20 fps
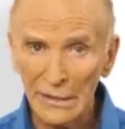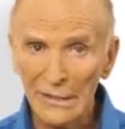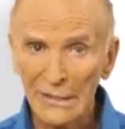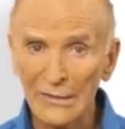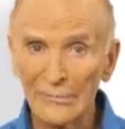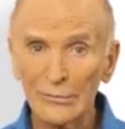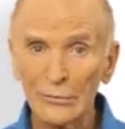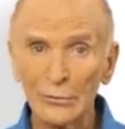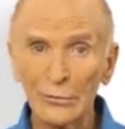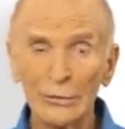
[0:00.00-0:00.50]

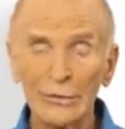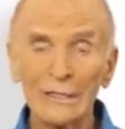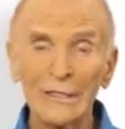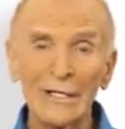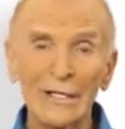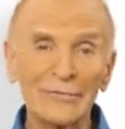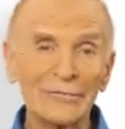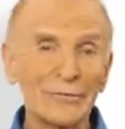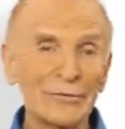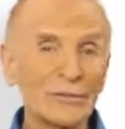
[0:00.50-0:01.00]
if it were
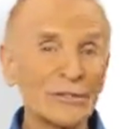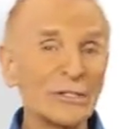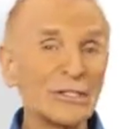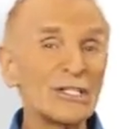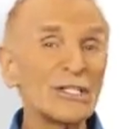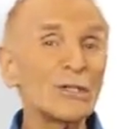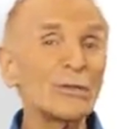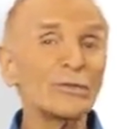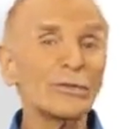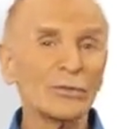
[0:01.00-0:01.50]
not for the
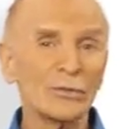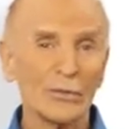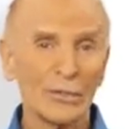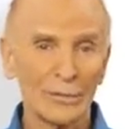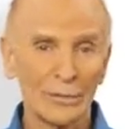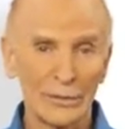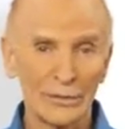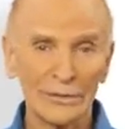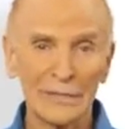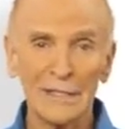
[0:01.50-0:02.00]
youth
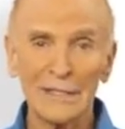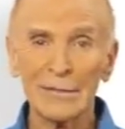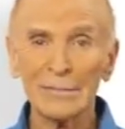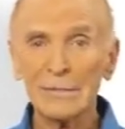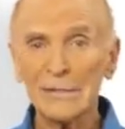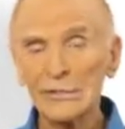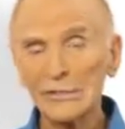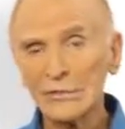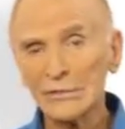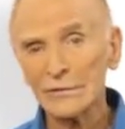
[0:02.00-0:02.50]
hormone that I
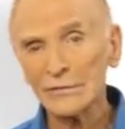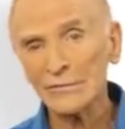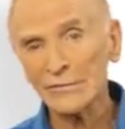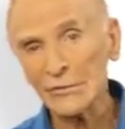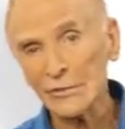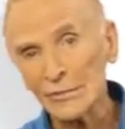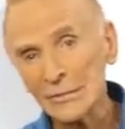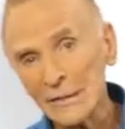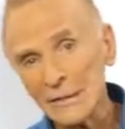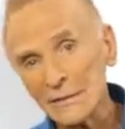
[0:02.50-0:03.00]
mentioned a
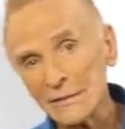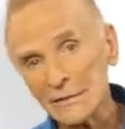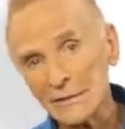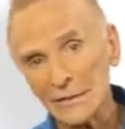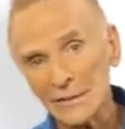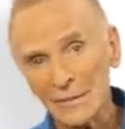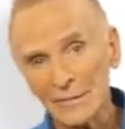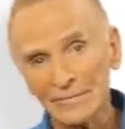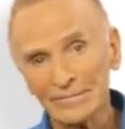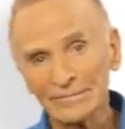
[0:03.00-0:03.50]
few minutes
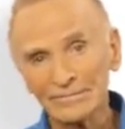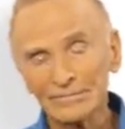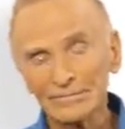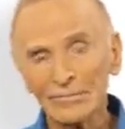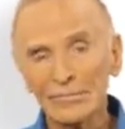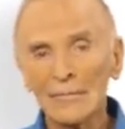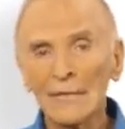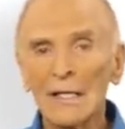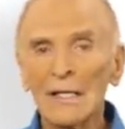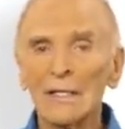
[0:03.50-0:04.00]
ago.
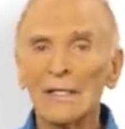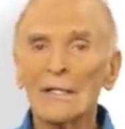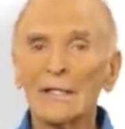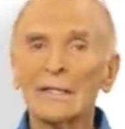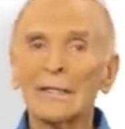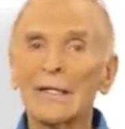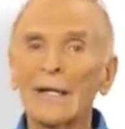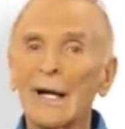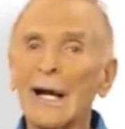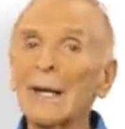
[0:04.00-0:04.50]

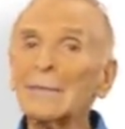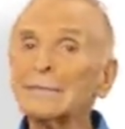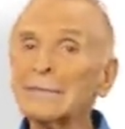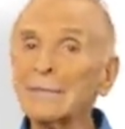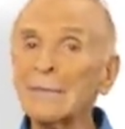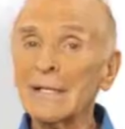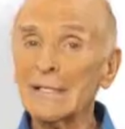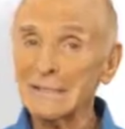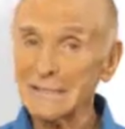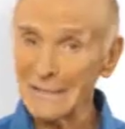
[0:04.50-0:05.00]
Now,
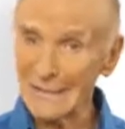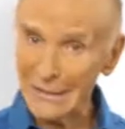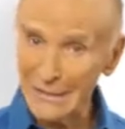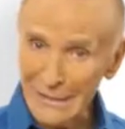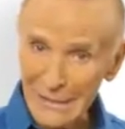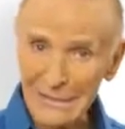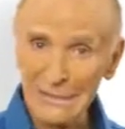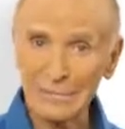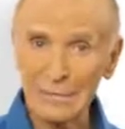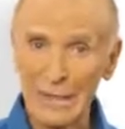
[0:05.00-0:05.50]
optimizing
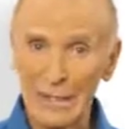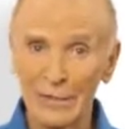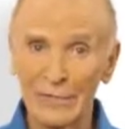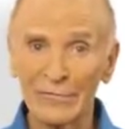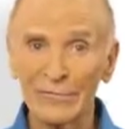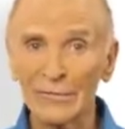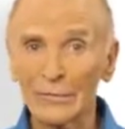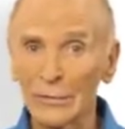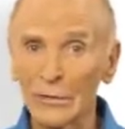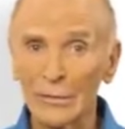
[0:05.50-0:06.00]
this
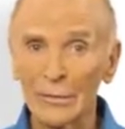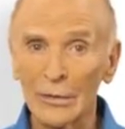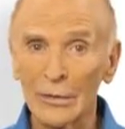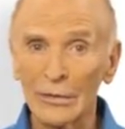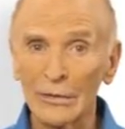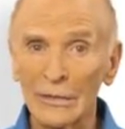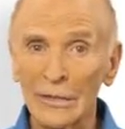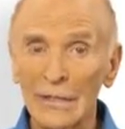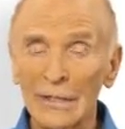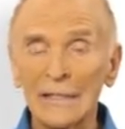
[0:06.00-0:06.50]
powerful
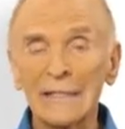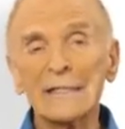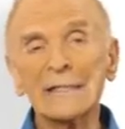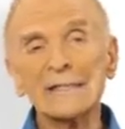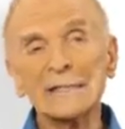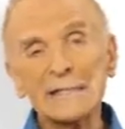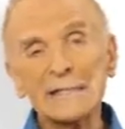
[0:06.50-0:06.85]
hormone can